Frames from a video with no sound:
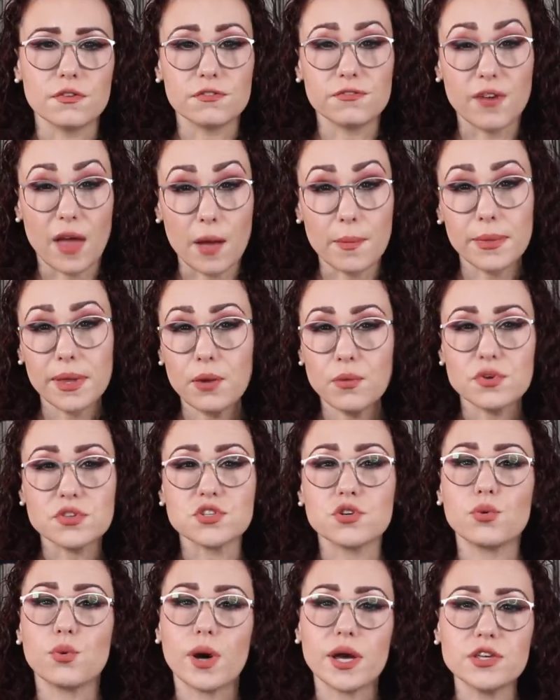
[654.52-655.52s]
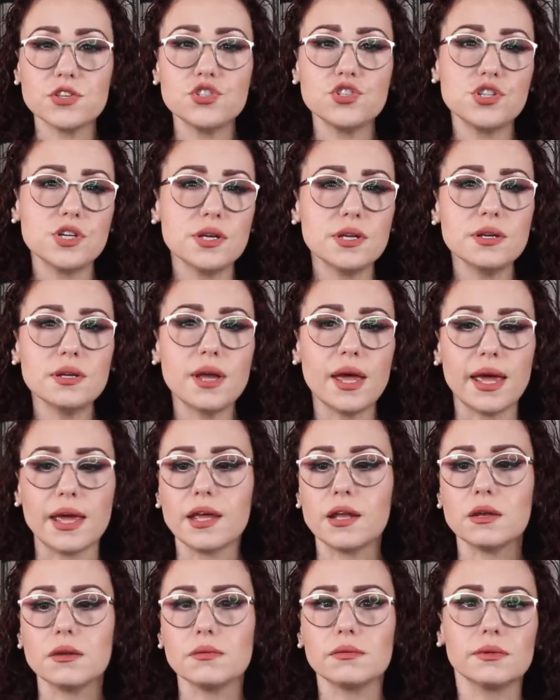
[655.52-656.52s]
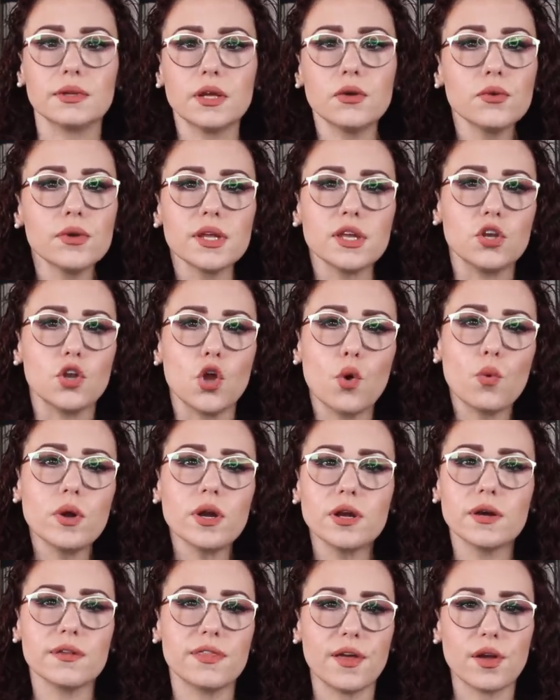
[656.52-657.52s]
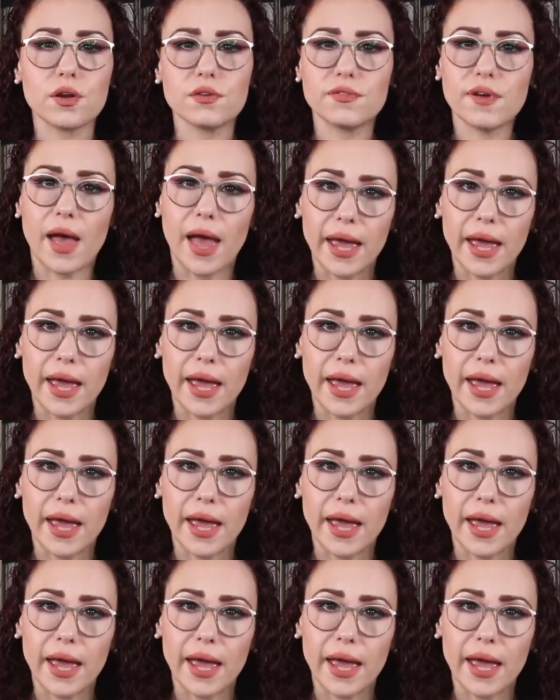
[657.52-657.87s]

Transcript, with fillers: family was questioned, and literally no one could think of